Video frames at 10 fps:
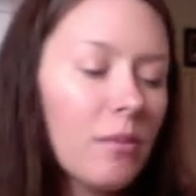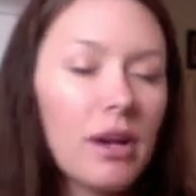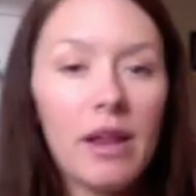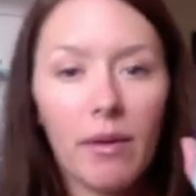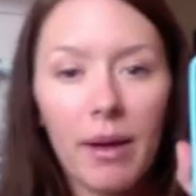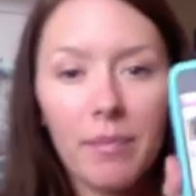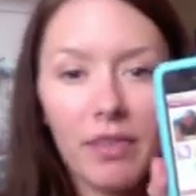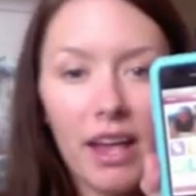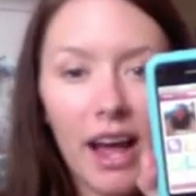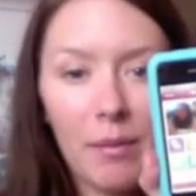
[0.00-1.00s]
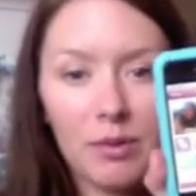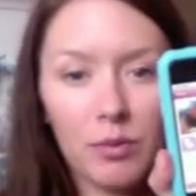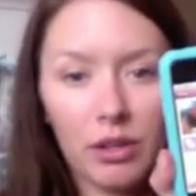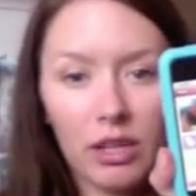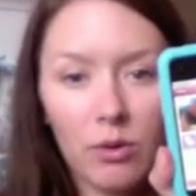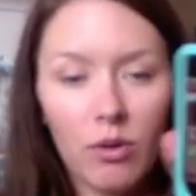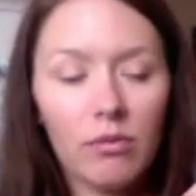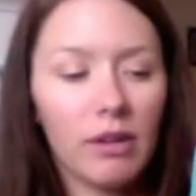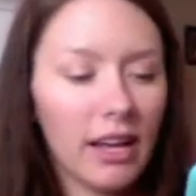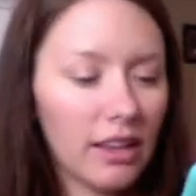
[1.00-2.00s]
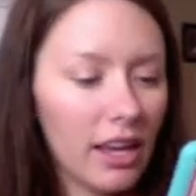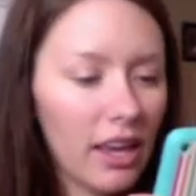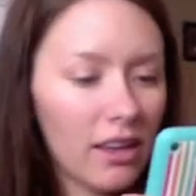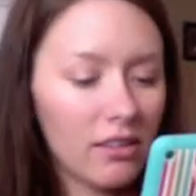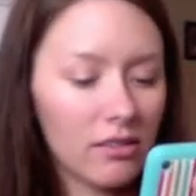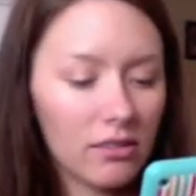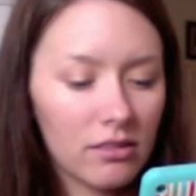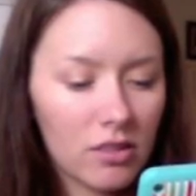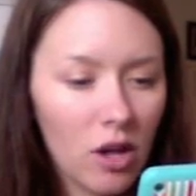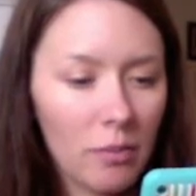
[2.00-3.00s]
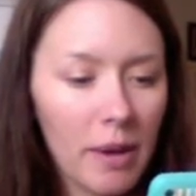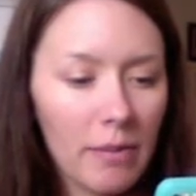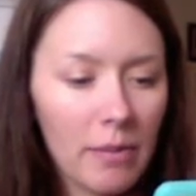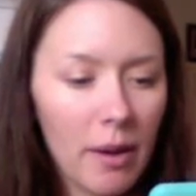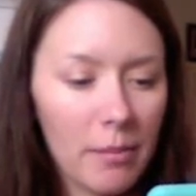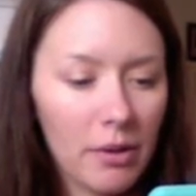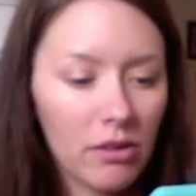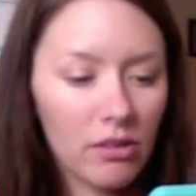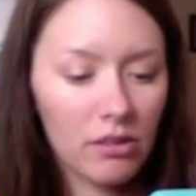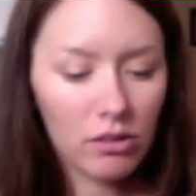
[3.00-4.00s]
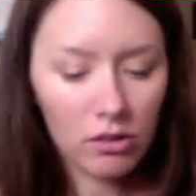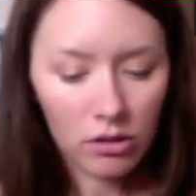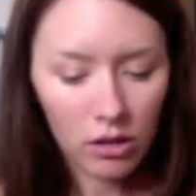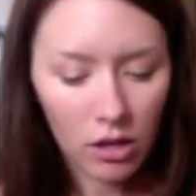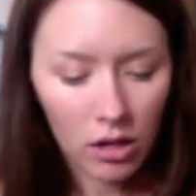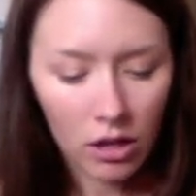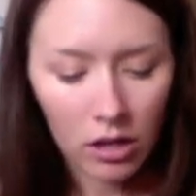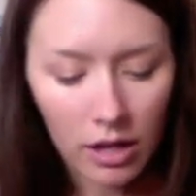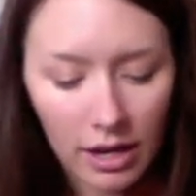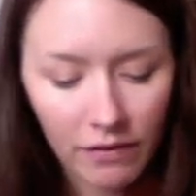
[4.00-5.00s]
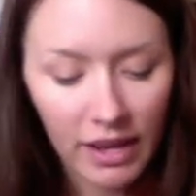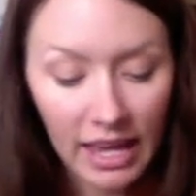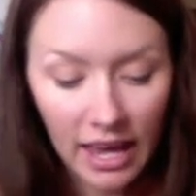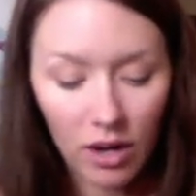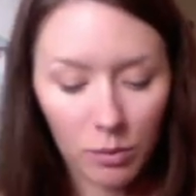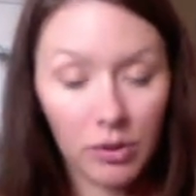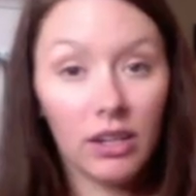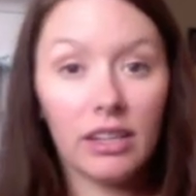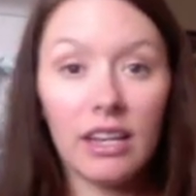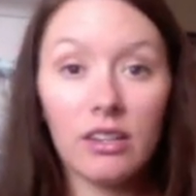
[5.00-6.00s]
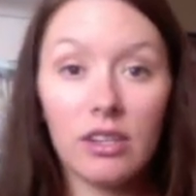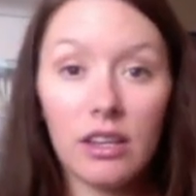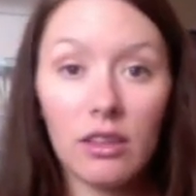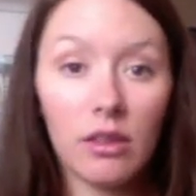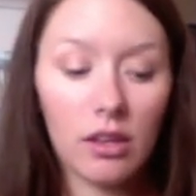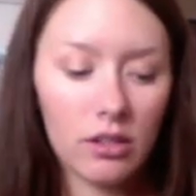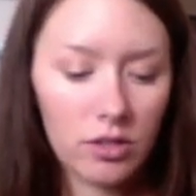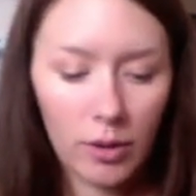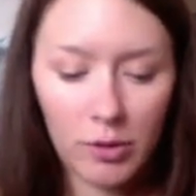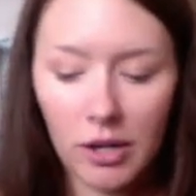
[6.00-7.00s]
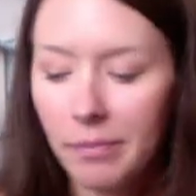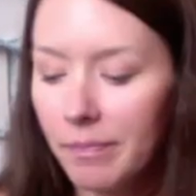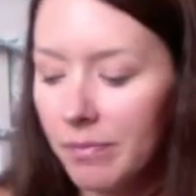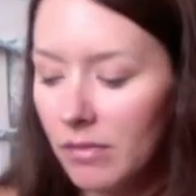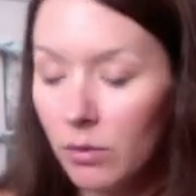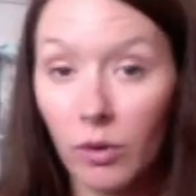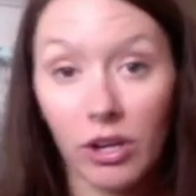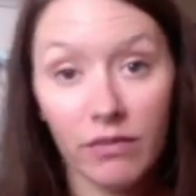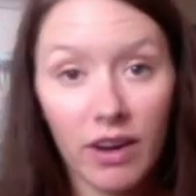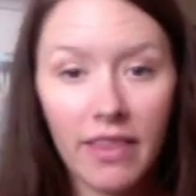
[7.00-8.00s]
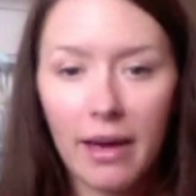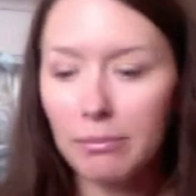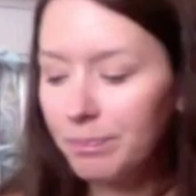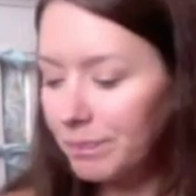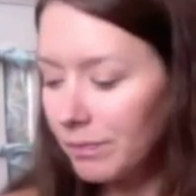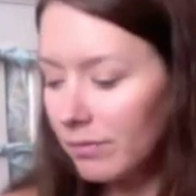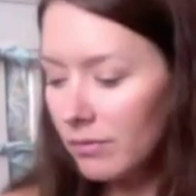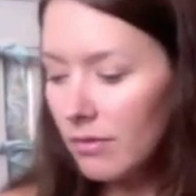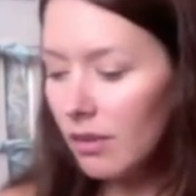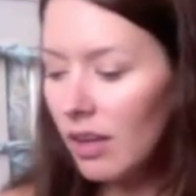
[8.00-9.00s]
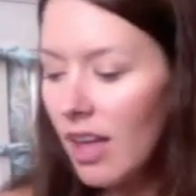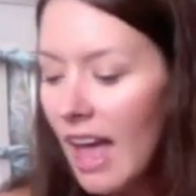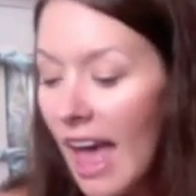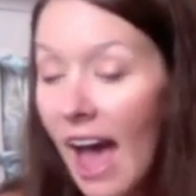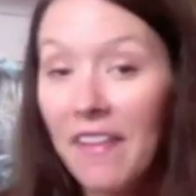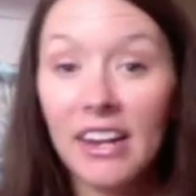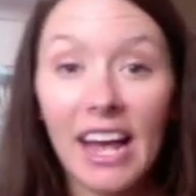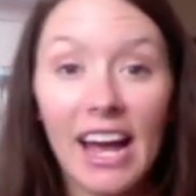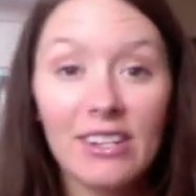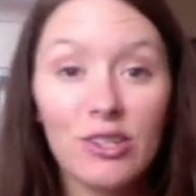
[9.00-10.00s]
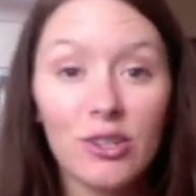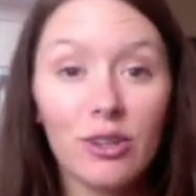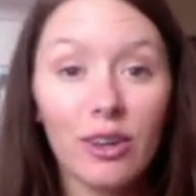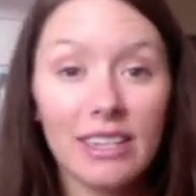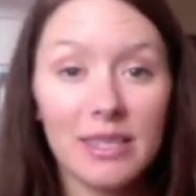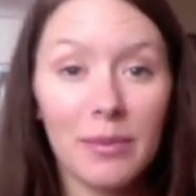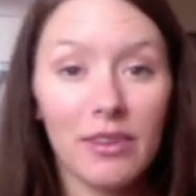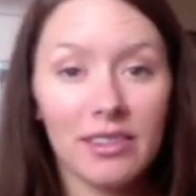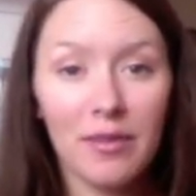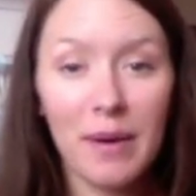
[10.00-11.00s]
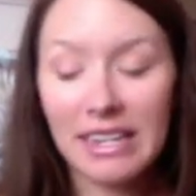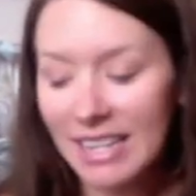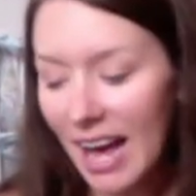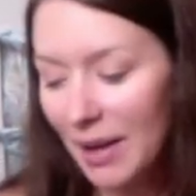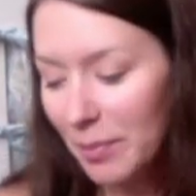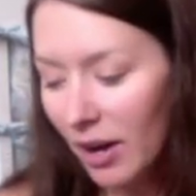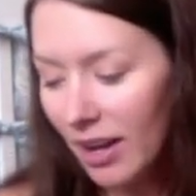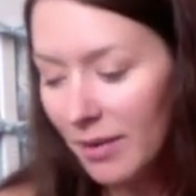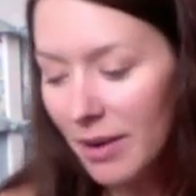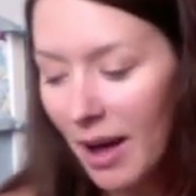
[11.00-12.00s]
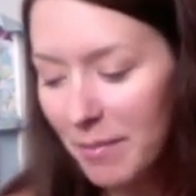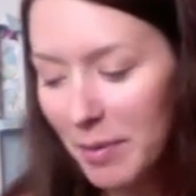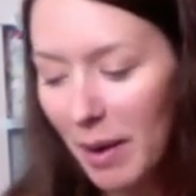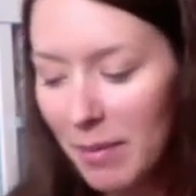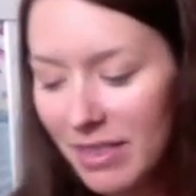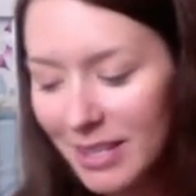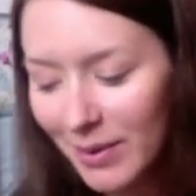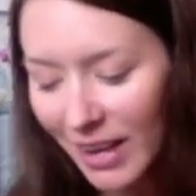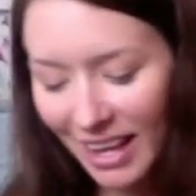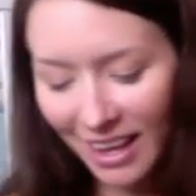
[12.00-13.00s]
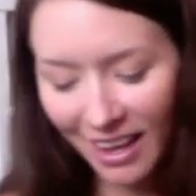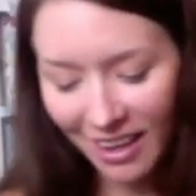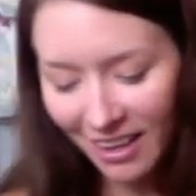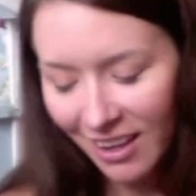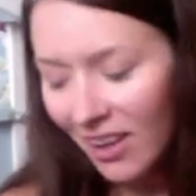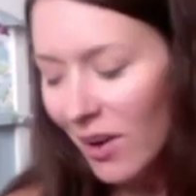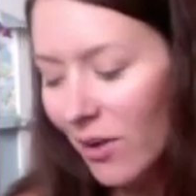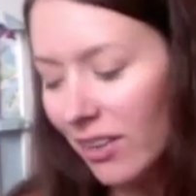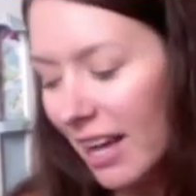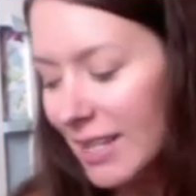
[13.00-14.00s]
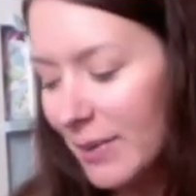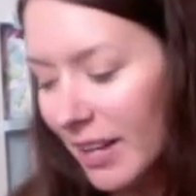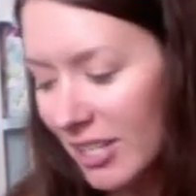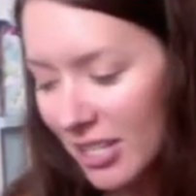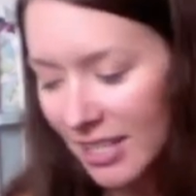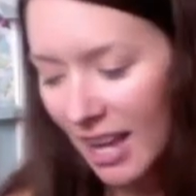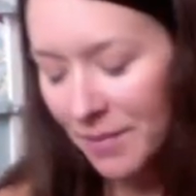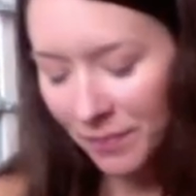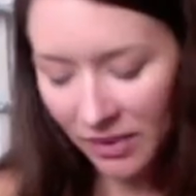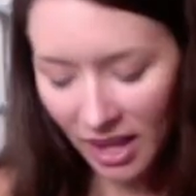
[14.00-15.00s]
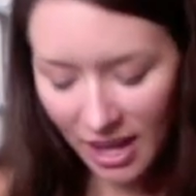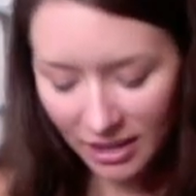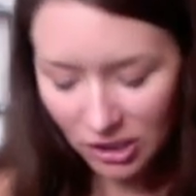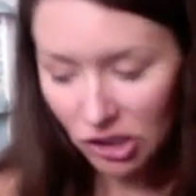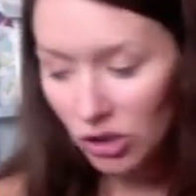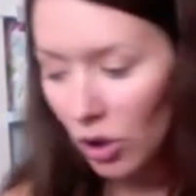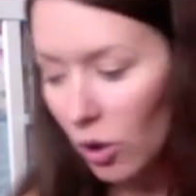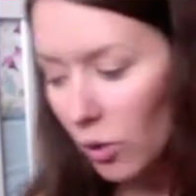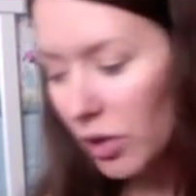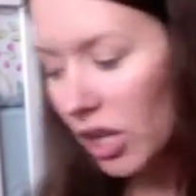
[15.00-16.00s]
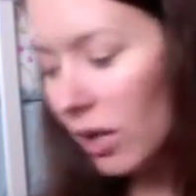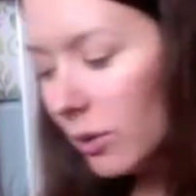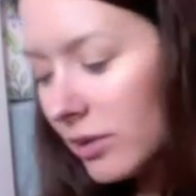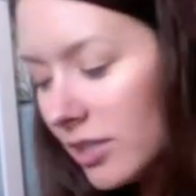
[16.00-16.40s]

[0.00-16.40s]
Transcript: But anyway, that app's really cool. I like it. It's called Baby Bump. And if I can, I'll put a link in the description where you can find that. And then I had to show you guys some of the stuff my dad bought um, the baby this week, or last week, I should say. So cute.